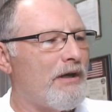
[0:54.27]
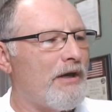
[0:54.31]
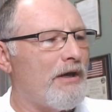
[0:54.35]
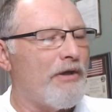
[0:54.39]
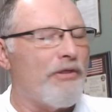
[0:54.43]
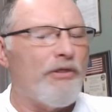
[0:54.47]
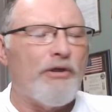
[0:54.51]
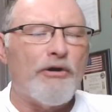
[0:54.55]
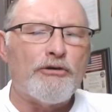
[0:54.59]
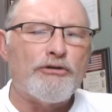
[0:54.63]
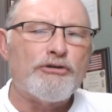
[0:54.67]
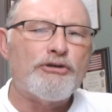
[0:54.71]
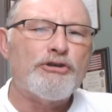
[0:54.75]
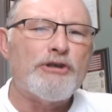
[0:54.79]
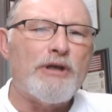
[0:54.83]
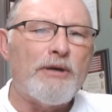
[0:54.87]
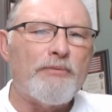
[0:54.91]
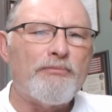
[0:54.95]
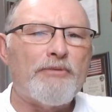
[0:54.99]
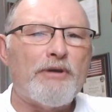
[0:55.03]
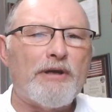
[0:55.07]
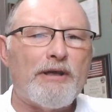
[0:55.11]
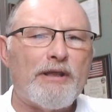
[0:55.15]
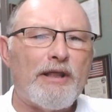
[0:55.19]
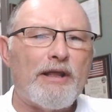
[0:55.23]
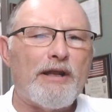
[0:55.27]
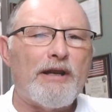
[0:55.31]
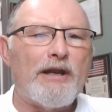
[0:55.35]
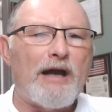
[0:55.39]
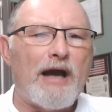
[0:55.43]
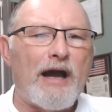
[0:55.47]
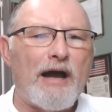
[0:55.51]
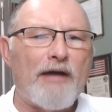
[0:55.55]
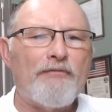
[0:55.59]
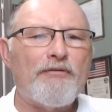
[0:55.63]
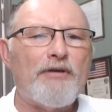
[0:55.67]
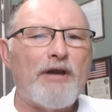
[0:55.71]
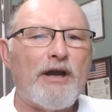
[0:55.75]
There's something that
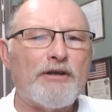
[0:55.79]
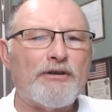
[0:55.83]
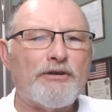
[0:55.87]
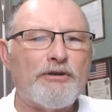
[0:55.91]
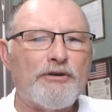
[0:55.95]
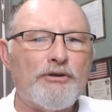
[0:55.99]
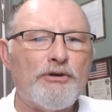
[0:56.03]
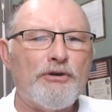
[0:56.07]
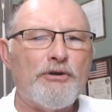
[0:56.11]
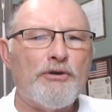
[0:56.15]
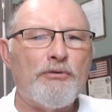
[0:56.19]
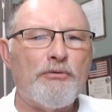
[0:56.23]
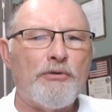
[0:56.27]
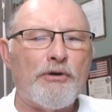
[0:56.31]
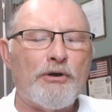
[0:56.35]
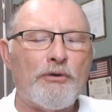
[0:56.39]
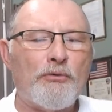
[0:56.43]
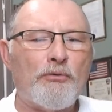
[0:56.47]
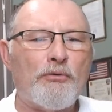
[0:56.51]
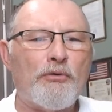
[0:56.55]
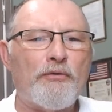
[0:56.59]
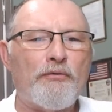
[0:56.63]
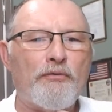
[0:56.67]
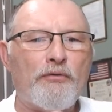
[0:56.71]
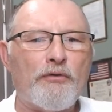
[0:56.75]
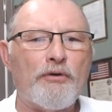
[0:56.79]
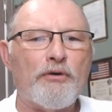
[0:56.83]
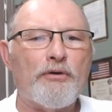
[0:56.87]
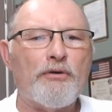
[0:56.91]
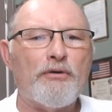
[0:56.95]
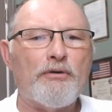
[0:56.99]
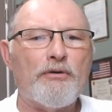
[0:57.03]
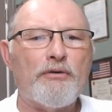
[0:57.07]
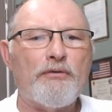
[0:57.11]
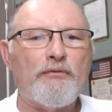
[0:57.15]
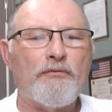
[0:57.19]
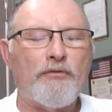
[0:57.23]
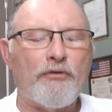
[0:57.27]
I've got to do in order
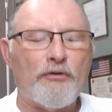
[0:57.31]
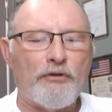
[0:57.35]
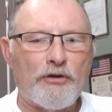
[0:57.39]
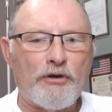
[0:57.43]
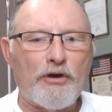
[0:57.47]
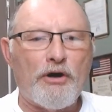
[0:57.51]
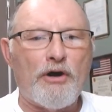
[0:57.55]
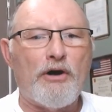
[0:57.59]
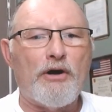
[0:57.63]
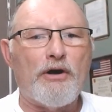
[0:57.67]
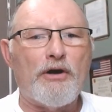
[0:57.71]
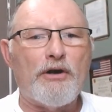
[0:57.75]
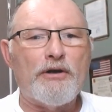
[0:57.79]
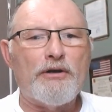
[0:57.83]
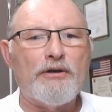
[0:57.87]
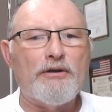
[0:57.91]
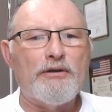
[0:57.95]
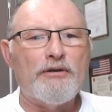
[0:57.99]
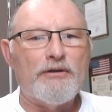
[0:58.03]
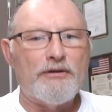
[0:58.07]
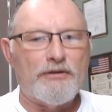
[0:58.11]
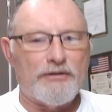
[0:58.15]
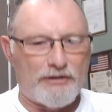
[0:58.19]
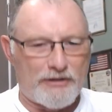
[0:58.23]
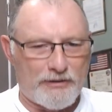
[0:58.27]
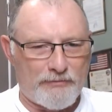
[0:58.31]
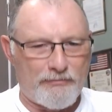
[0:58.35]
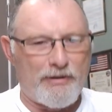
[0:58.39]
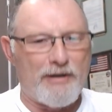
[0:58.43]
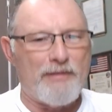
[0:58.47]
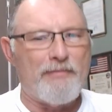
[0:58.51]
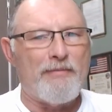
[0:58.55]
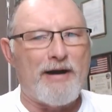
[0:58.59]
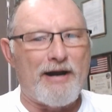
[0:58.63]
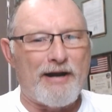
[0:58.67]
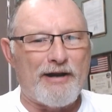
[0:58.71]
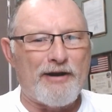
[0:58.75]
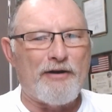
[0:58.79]
for God to be
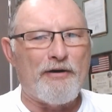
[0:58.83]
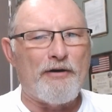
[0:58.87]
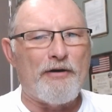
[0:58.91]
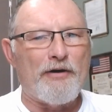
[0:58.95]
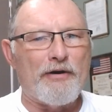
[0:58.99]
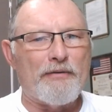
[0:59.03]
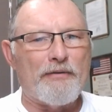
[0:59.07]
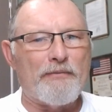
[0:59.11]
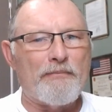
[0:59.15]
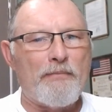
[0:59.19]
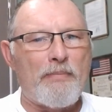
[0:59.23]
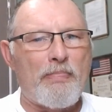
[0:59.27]
my God.